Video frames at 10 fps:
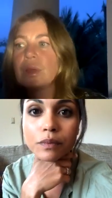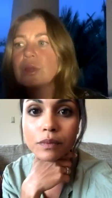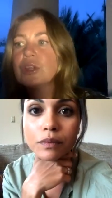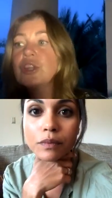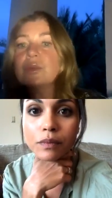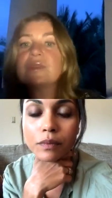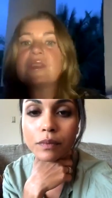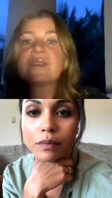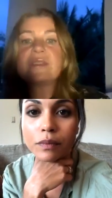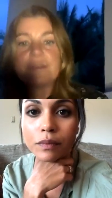Speaker 1: you know,
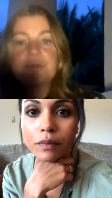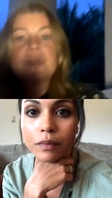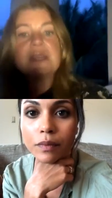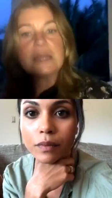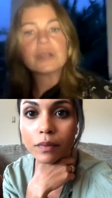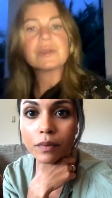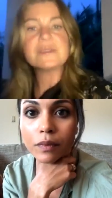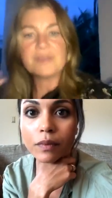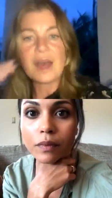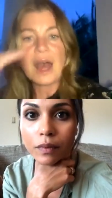this different eerie
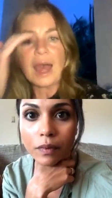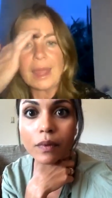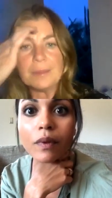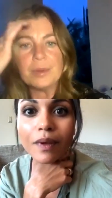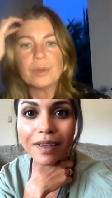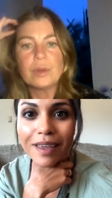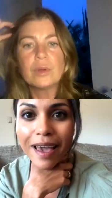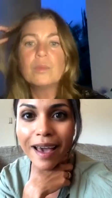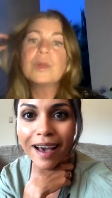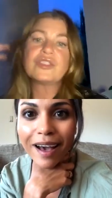vibe.
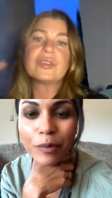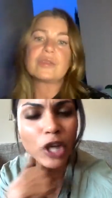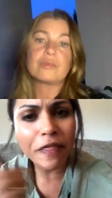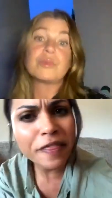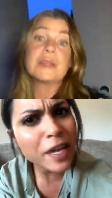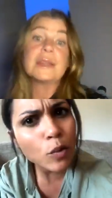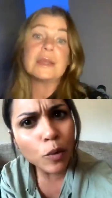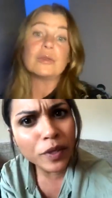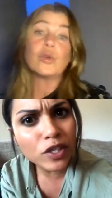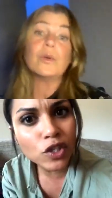Yeah, which is I really
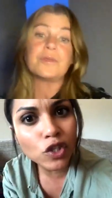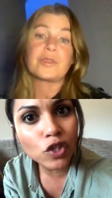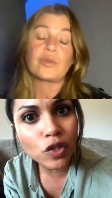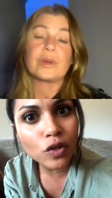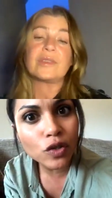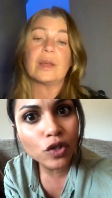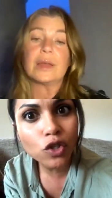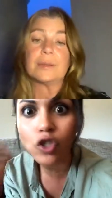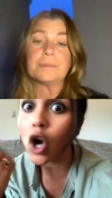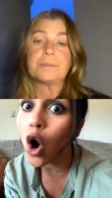cool for storytelling.
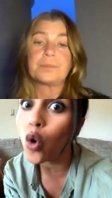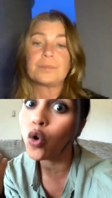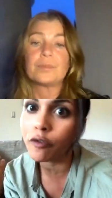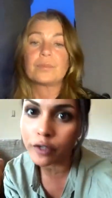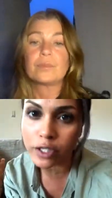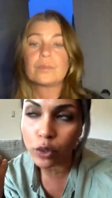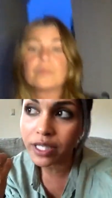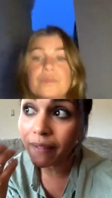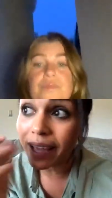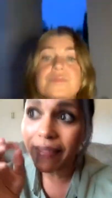
Speaker 2: So cool for
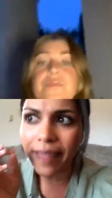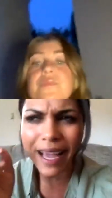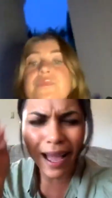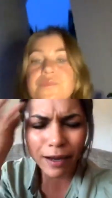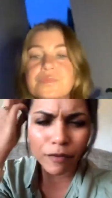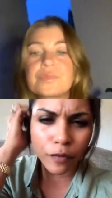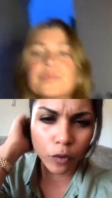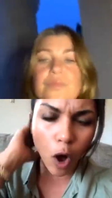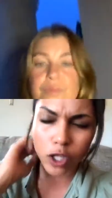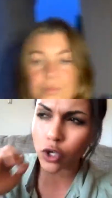storytelling, and like kind of
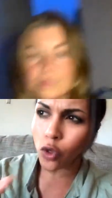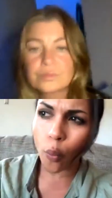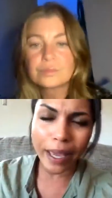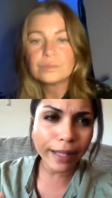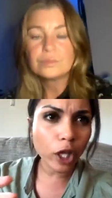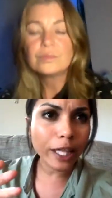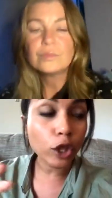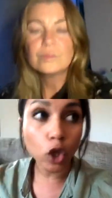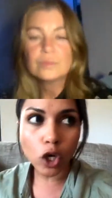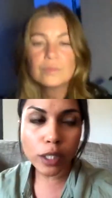also the way it, it,
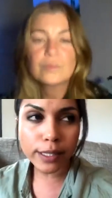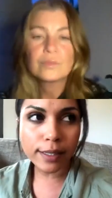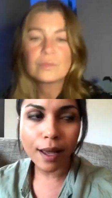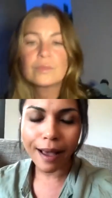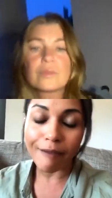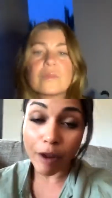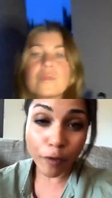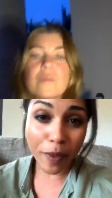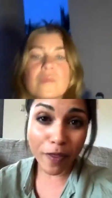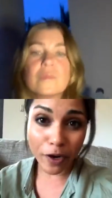looks. I've never
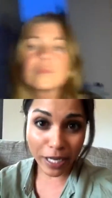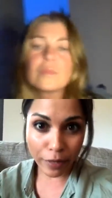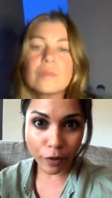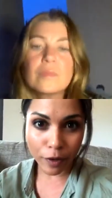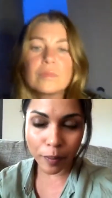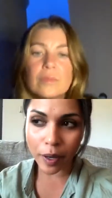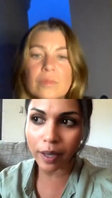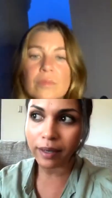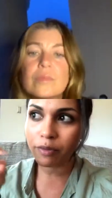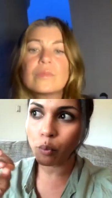been there either,
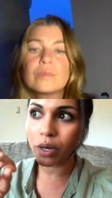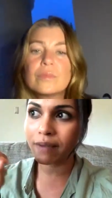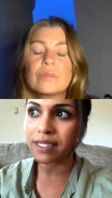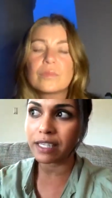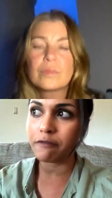but what I've seen in